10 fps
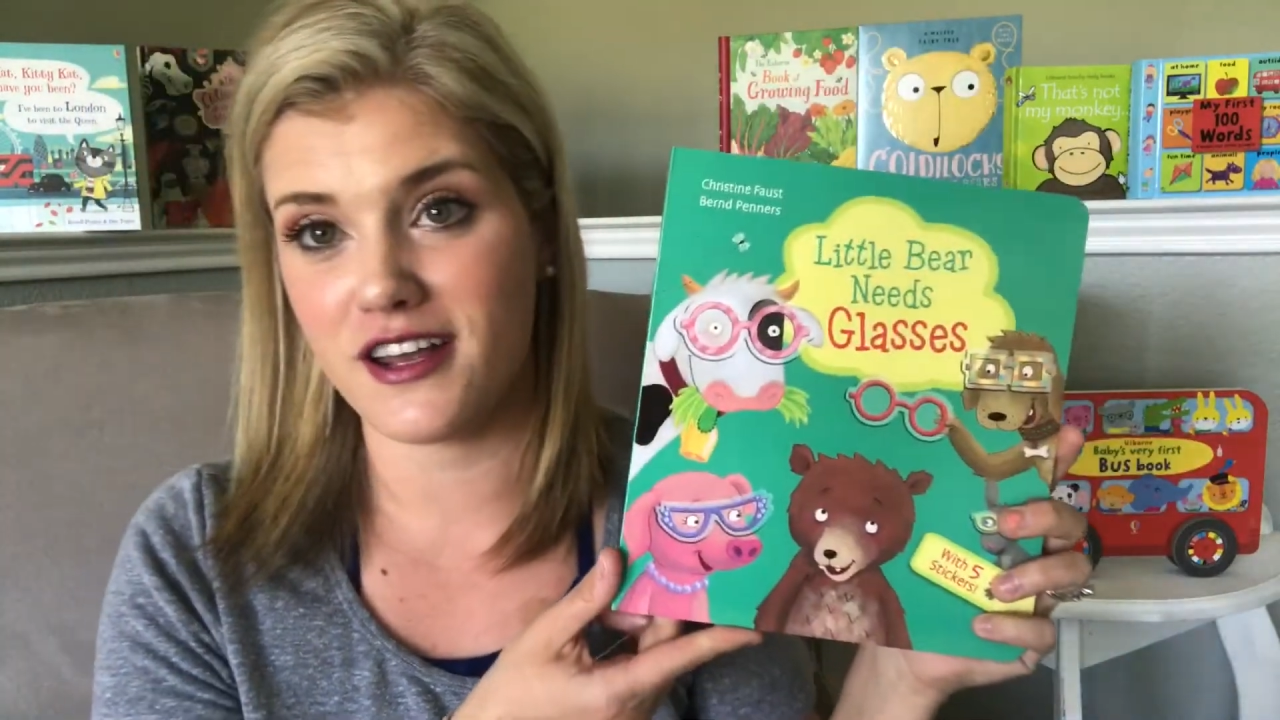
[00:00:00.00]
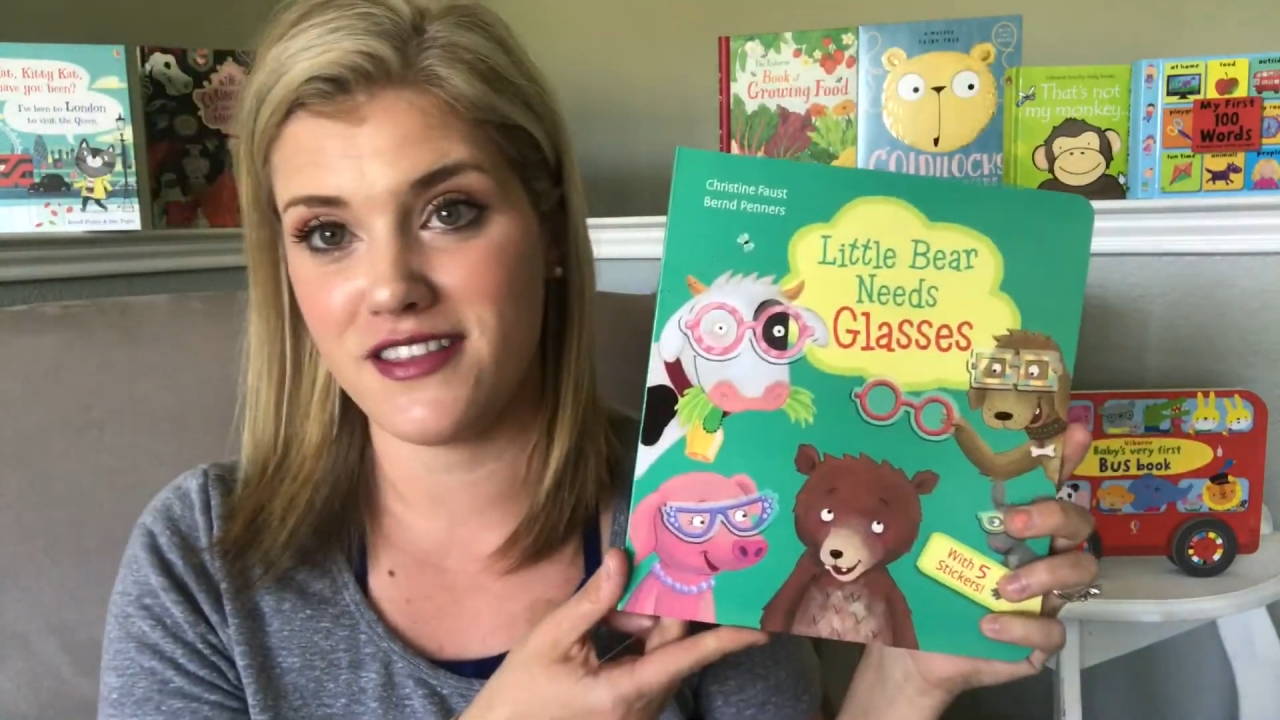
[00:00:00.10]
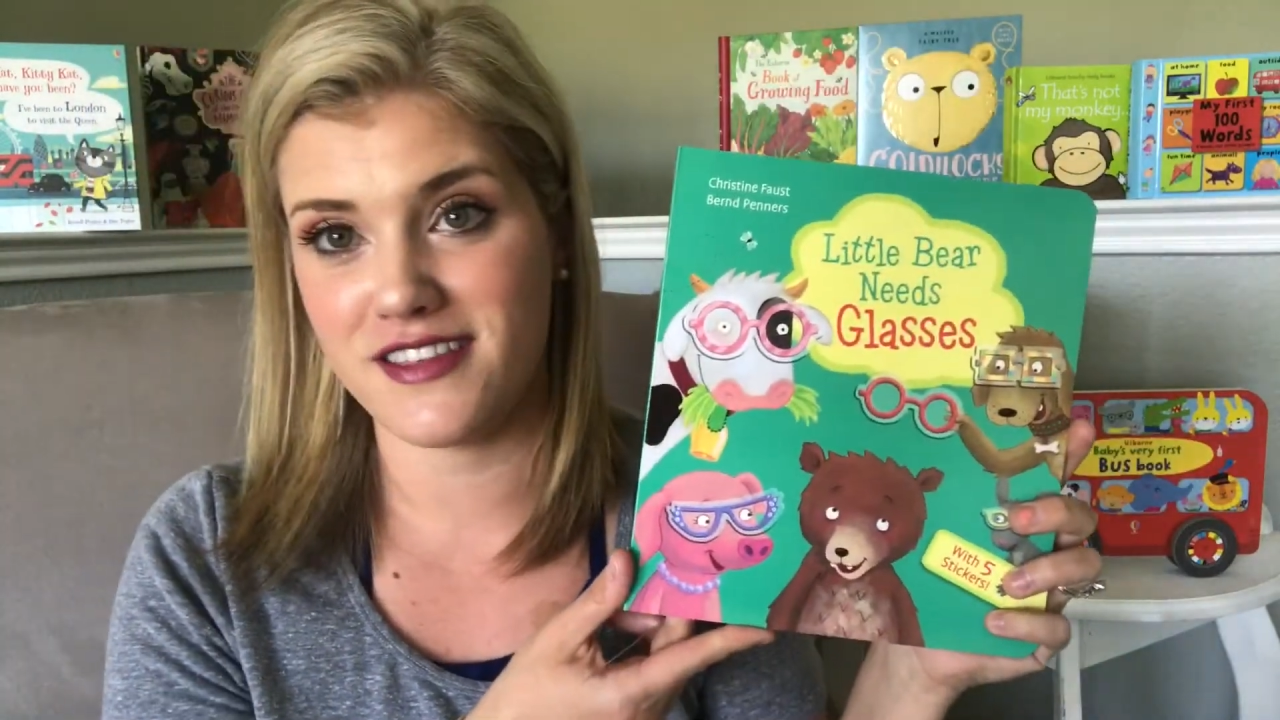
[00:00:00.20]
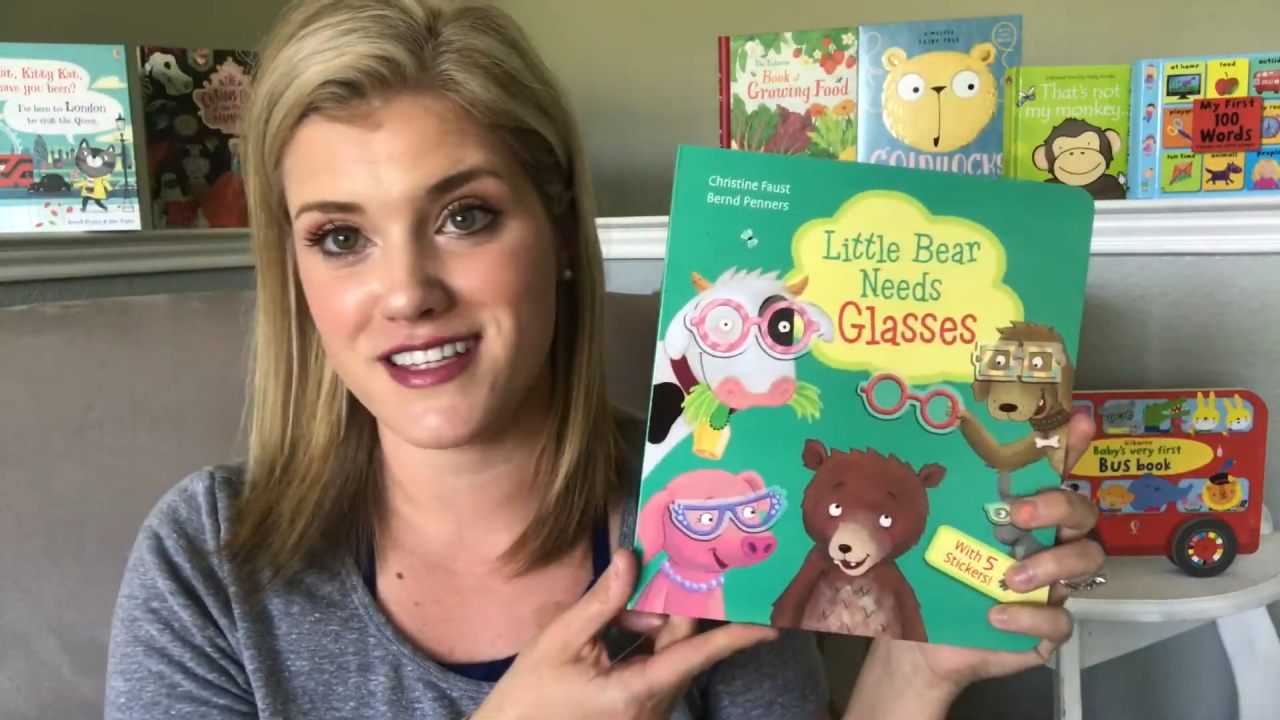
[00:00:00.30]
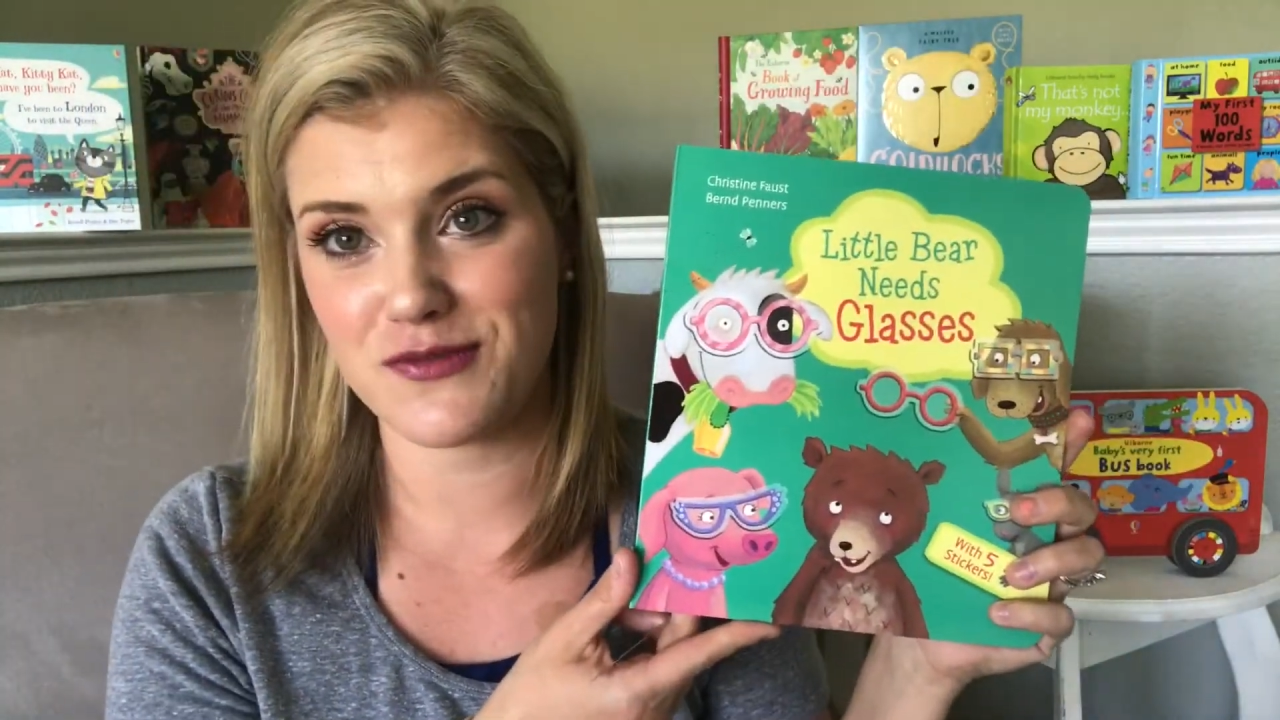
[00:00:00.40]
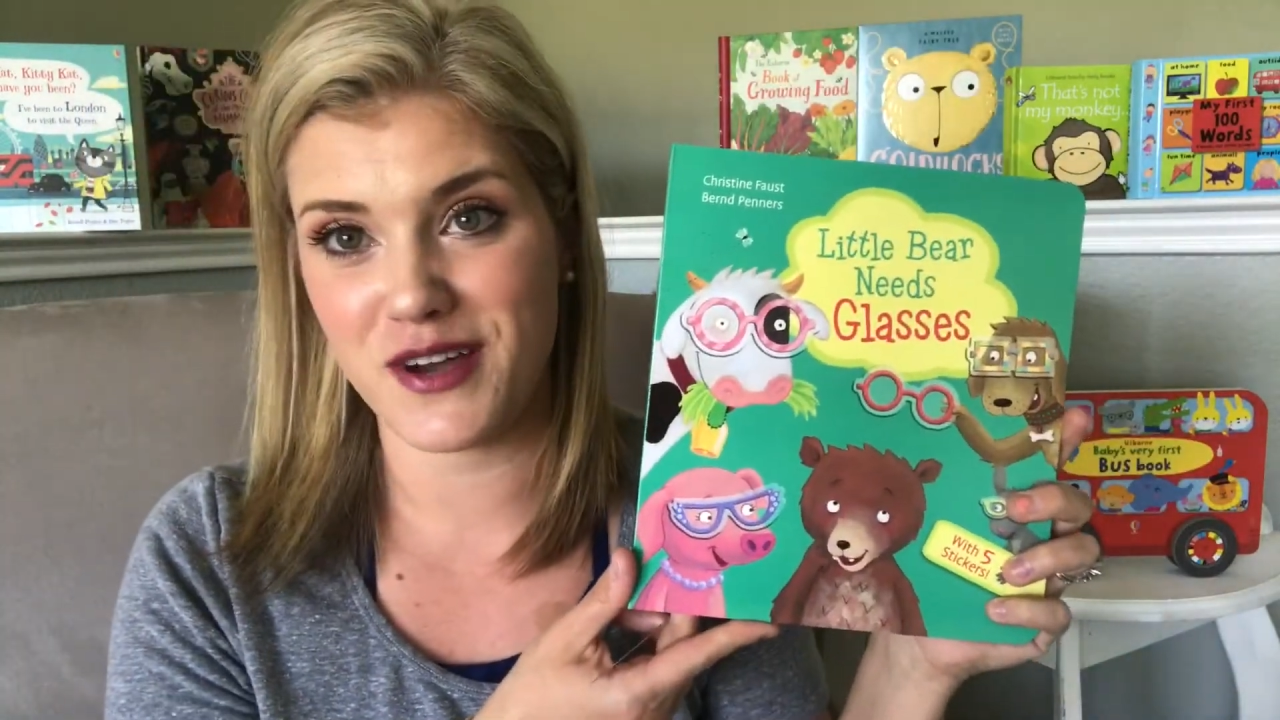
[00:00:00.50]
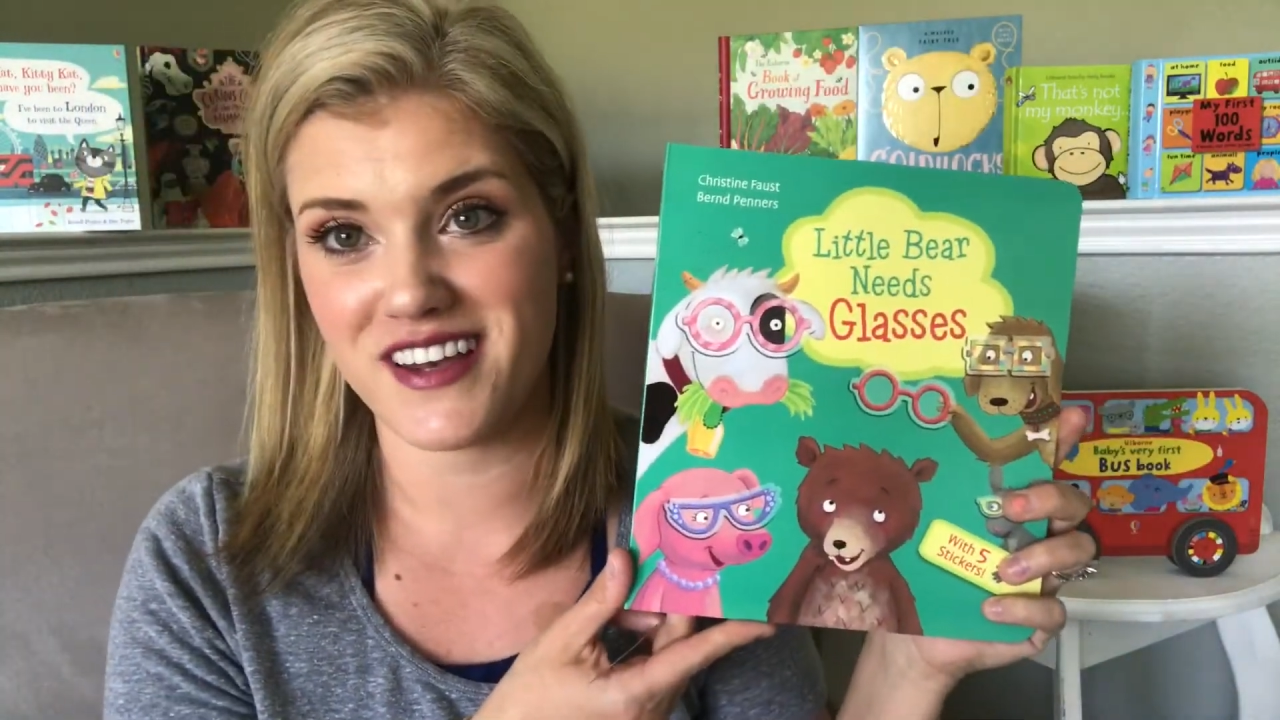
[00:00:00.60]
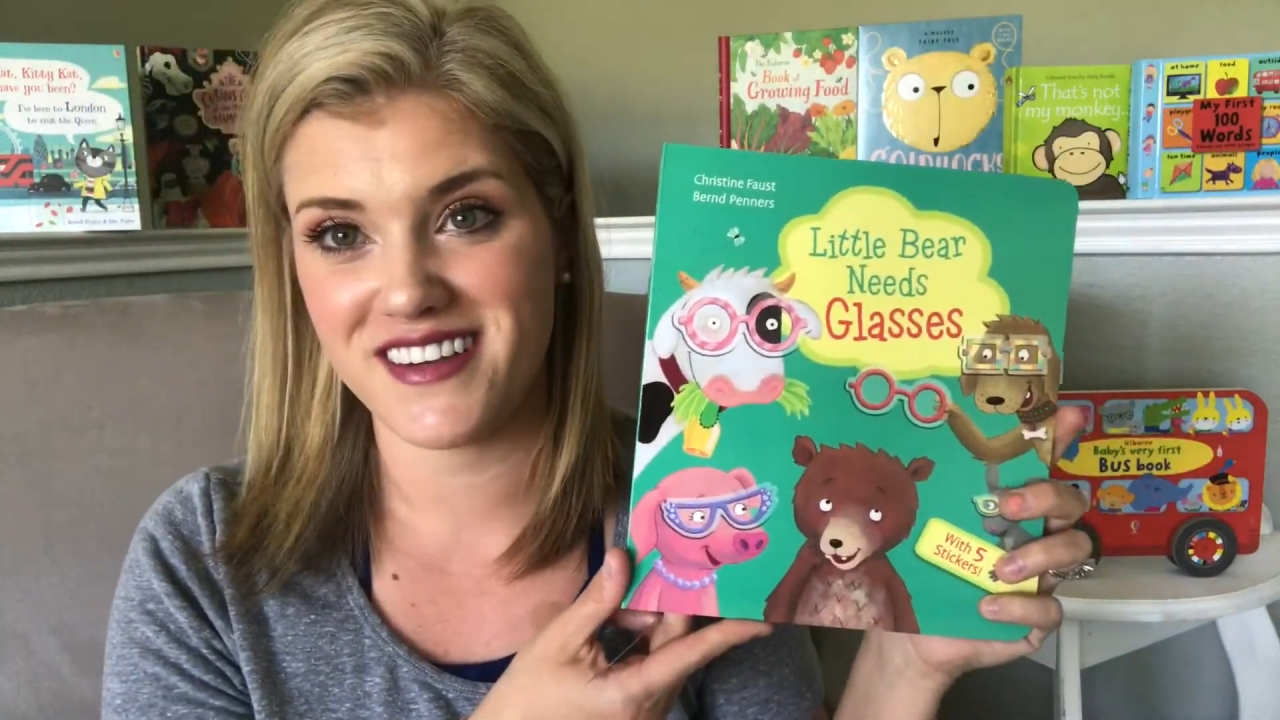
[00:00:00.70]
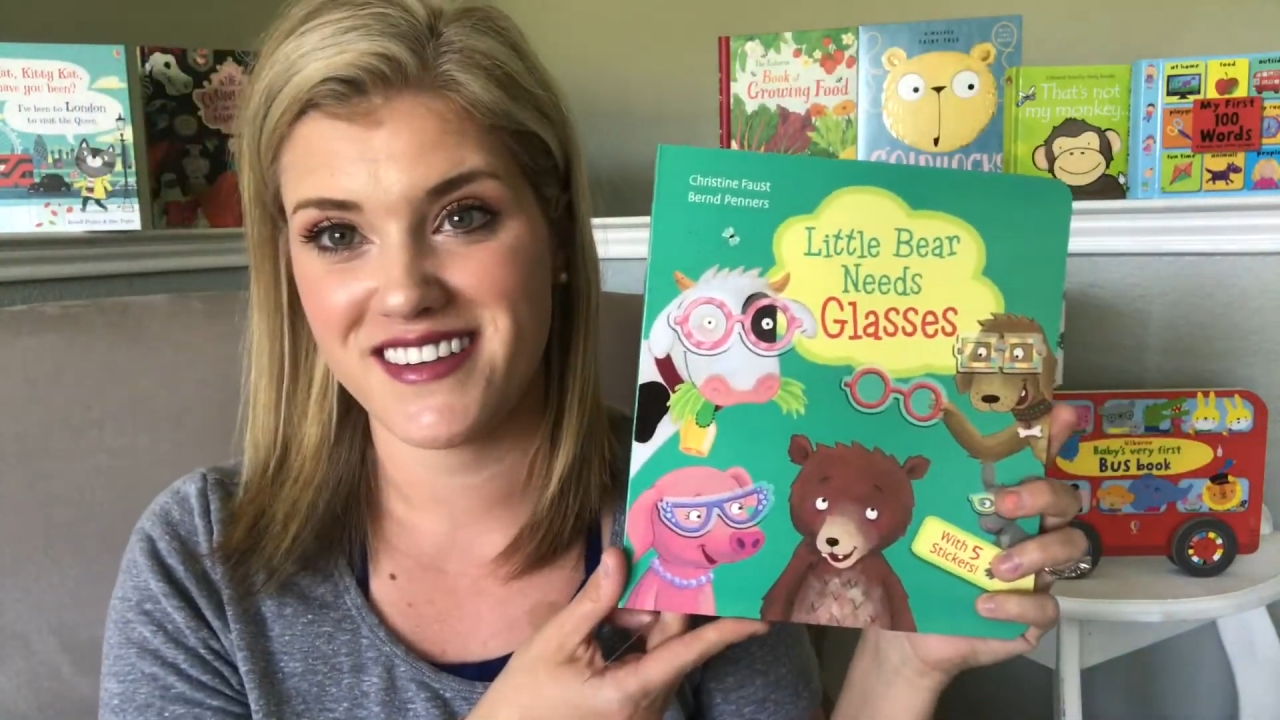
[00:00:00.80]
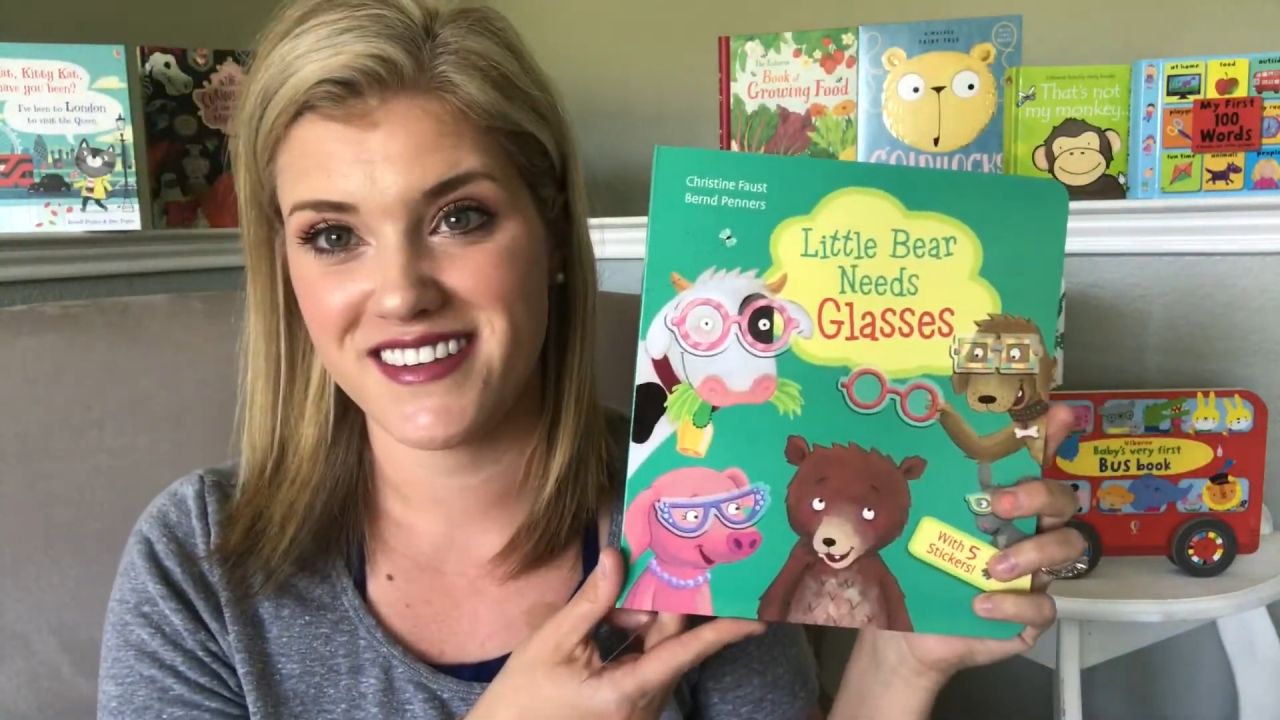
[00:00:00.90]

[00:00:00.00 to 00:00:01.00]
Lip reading: in this one.